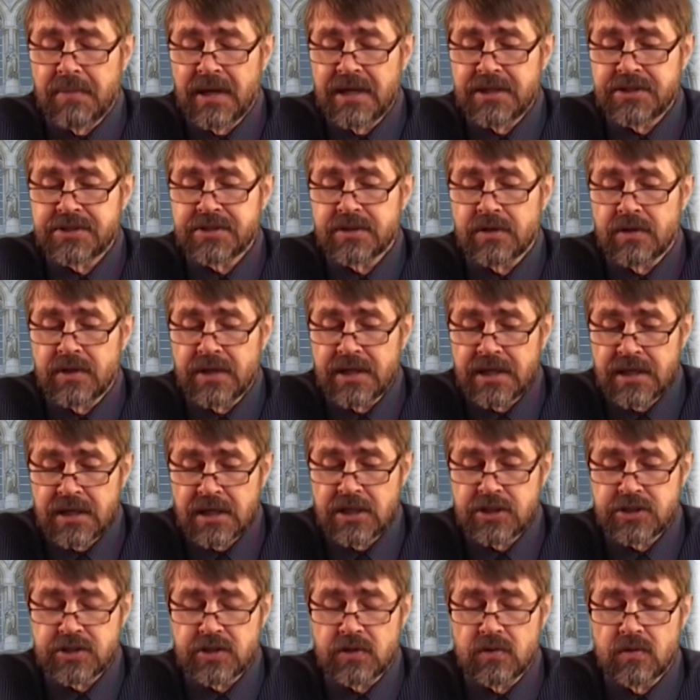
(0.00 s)
based on
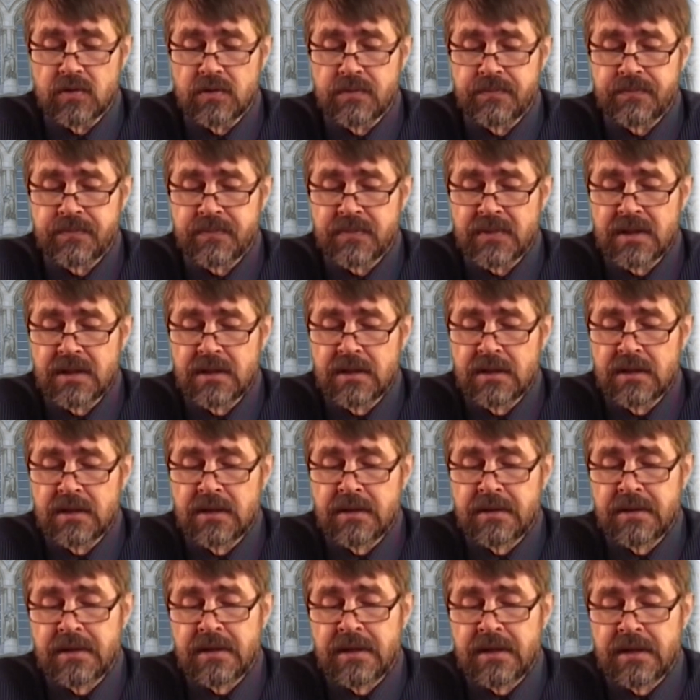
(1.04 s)
English law.
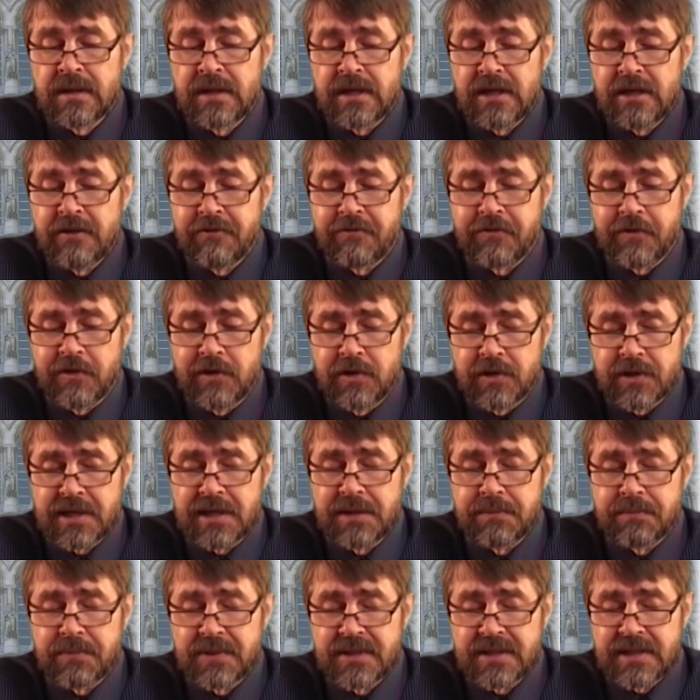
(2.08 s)
If we look
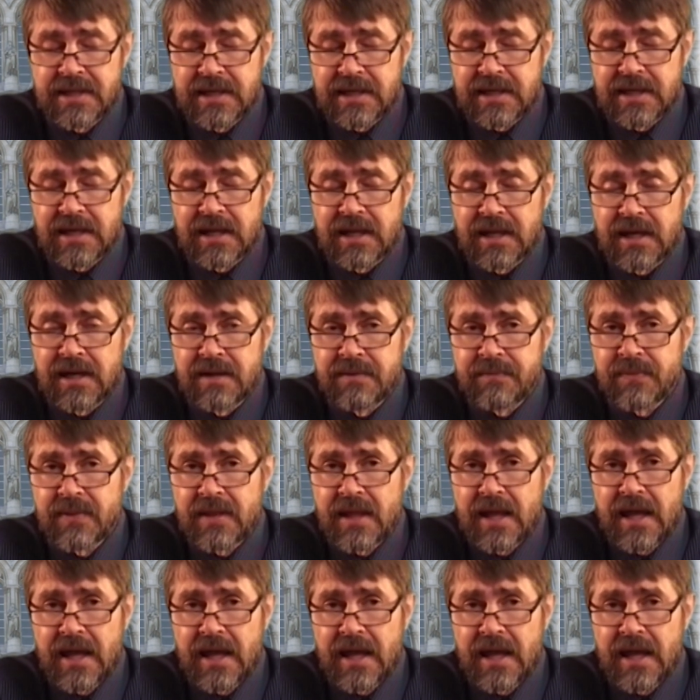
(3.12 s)
in particular